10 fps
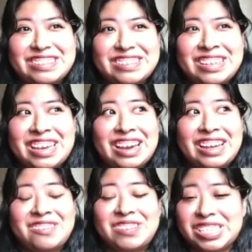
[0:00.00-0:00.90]
yeah,
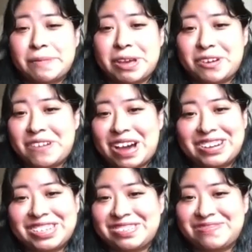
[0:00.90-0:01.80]
the only time I go out
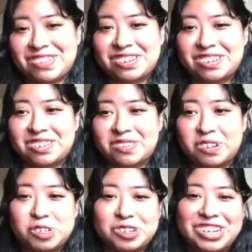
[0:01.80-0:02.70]
is for
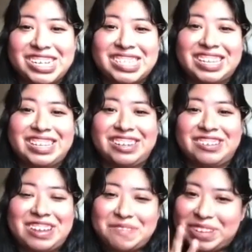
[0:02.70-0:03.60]
groceries, and, you know,
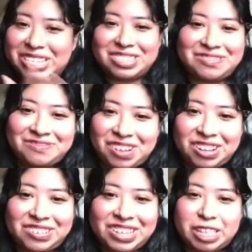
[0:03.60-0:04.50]
everybody's
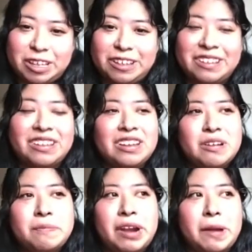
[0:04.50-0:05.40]
following the
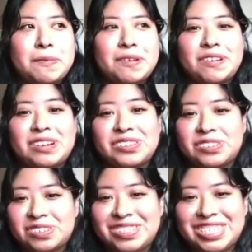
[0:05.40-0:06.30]
proper
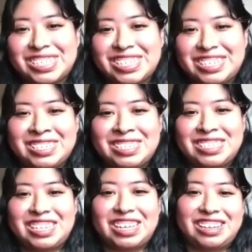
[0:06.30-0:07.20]
social
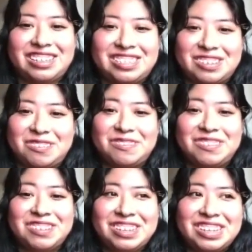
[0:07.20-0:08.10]
distancing. So,
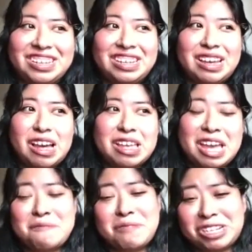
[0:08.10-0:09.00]

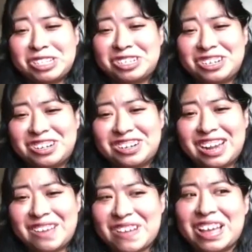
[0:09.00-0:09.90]
yeah, I'm not sure.
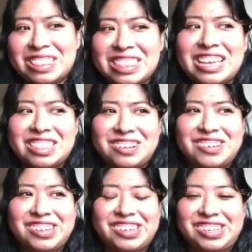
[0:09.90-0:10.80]
I think they're
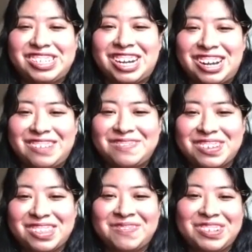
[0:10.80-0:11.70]
doing a good job for
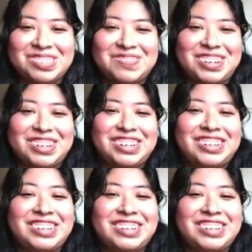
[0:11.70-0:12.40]
the most part.